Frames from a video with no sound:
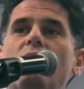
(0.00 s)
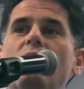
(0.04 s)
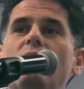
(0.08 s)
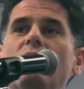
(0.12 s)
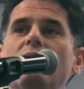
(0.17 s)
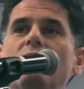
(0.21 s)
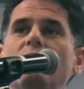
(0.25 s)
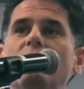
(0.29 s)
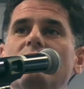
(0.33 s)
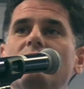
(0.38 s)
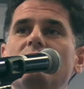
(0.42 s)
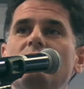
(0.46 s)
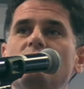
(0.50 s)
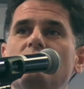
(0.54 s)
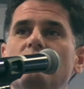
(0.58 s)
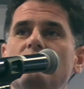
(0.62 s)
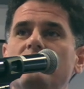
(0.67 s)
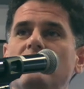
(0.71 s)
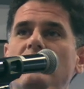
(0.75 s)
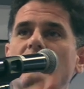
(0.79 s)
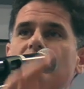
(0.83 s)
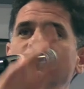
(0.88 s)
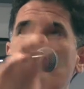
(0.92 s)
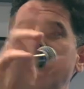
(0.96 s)
more with Israel
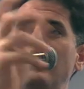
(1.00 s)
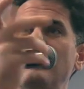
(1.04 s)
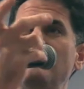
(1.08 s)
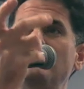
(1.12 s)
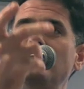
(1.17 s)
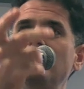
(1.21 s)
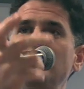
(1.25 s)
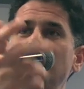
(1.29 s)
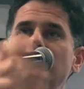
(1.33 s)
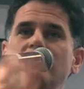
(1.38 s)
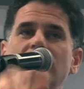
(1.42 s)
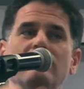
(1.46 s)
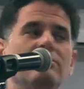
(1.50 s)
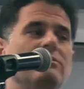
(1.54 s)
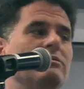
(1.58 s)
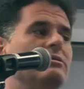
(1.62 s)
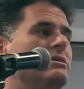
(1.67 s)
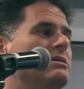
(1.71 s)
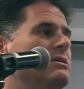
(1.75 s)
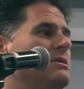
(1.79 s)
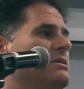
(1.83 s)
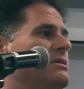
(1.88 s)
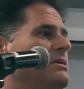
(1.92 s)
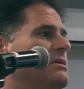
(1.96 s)
at that time until
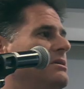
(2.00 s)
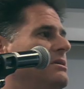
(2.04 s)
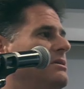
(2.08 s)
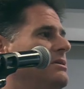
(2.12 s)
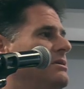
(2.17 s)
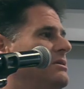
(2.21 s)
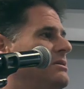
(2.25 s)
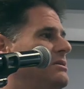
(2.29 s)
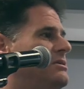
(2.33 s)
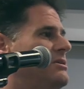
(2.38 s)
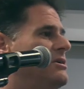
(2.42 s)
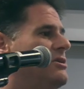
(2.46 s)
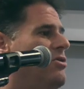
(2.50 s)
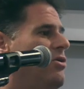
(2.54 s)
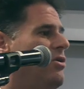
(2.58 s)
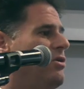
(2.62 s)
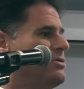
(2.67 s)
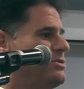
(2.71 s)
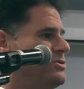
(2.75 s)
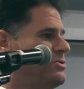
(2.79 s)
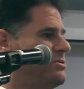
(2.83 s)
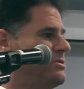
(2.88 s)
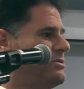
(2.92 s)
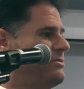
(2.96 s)
de
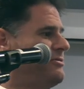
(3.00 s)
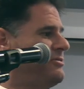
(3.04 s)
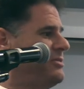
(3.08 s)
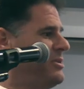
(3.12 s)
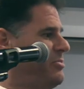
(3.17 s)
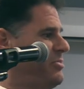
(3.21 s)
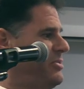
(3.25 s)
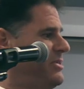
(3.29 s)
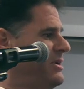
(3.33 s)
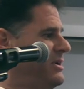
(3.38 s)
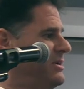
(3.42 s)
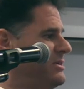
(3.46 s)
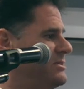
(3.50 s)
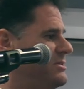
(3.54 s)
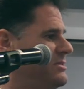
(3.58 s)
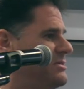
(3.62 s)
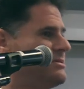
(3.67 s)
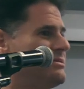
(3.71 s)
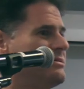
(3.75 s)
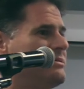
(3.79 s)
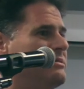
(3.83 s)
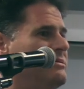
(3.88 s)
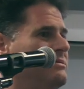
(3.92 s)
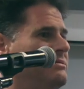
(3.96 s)
Gaulle sort of flipped
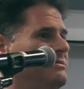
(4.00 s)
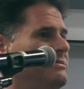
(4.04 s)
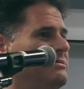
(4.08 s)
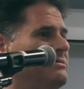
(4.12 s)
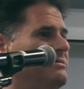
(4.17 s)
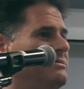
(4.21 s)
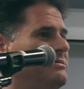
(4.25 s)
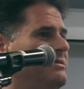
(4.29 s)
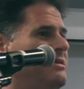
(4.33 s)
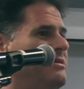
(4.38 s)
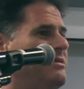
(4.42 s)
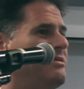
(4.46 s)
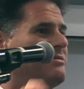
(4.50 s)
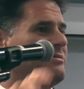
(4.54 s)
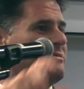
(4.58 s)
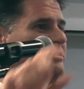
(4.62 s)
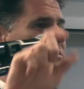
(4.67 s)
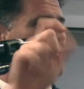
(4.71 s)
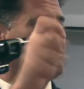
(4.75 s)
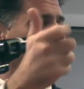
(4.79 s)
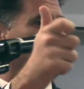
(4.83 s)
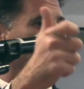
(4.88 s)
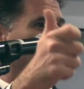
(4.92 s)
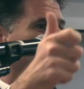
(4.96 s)
things you know,
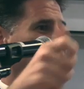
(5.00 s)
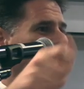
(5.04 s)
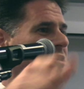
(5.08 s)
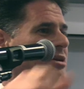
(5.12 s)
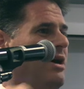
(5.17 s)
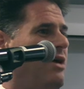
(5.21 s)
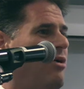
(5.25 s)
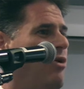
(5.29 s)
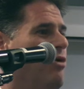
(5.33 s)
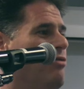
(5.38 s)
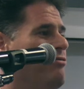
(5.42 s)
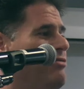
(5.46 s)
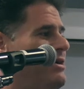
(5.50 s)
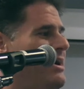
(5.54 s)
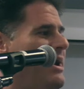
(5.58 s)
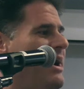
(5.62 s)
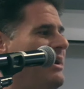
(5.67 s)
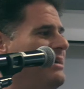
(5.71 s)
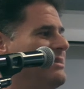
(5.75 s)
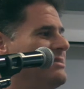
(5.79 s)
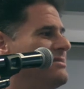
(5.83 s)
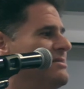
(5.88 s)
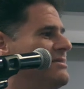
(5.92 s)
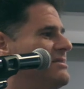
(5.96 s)
and
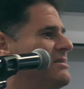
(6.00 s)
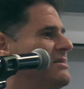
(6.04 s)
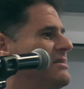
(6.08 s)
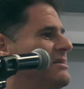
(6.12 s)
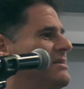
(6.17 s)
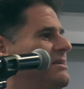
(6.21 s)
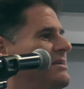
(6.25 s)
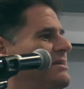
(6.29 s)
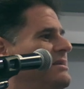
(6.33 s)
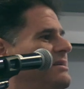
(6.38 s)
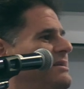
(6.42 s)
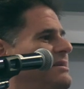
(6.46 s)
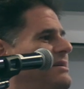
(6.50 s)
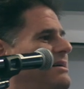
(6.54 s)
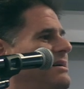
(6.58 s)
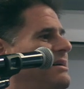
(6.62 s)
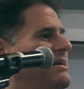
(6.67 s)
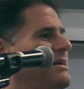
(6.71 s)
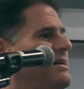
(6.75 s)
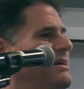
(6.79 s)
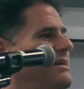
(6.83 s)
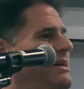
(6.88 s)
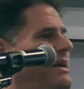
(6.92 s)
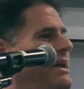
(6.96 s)
overnight,
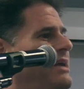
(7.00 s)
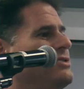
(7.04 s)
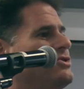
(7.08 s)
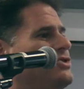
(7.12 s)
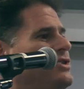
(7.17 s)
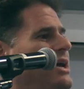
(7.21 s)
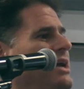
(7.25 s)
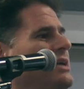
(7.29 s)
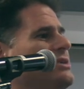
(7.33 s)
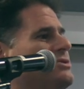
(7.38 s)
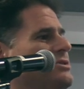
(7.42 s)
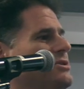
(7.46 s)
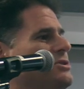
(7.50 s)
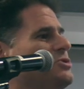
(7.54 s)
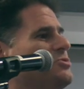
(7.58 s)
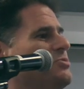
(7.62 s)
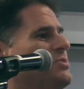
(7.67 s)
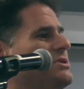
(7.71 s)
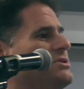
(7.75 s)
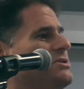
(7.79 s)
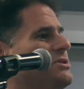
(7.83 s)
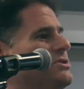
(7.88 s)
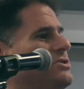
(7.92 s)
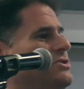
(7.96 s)
uh, and changed his
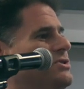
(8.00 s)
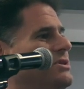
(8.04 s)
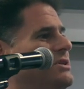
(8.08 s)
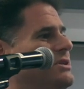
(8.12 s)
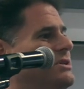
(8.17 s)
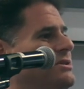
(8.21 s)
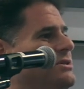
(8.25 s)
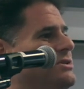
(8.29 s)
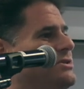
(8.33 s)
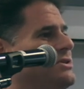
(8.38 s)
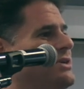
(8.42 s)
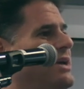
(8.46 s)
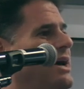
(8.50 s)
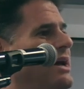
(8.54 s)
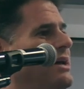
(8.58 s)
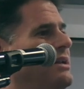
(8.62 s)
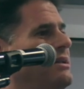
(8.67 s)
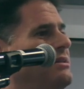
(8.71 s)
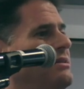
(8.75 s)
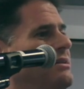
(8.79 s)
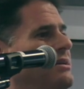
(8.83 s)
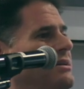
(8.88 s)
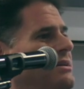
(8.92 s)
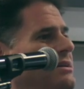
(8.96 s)
position and
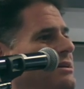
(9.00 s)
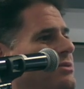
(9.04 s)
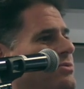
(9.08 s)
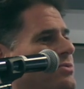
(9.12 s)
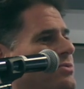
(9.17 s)
decided that